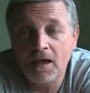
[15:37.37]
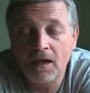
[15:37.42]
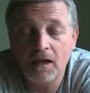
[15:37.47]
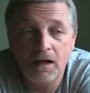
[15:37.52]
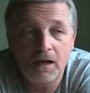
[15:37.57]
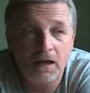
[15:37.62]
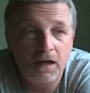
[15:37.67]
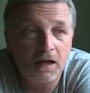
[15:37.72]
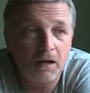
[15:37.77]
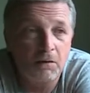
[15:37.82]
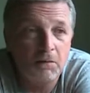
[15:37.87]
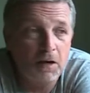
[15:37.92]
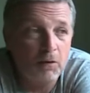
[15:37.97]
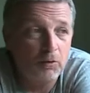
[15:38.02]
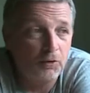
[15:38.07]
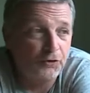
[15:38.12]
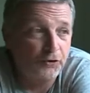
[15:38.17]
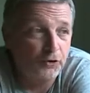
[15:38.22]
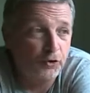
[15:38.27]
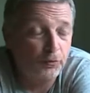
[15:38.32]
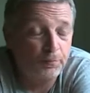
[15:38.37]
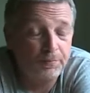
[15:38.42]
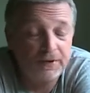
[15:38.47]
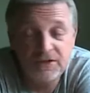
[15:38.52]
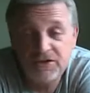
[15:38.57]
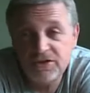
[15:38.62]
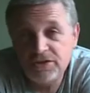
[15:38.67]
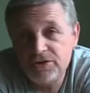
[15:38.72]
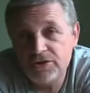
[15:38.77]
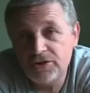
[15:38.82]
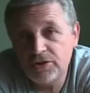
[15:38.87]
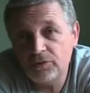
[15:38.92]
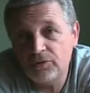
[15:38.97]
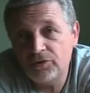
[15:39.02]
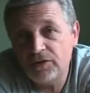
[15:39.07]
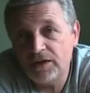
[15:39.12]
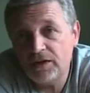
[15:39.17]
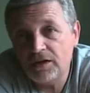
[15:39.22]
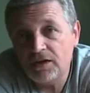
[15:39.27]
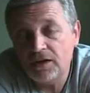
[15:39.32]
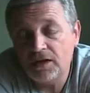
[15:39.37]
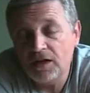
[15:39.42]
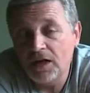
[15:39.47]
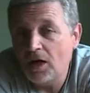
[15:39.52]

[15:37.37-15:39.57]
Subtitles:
I want to go pigeon shooting.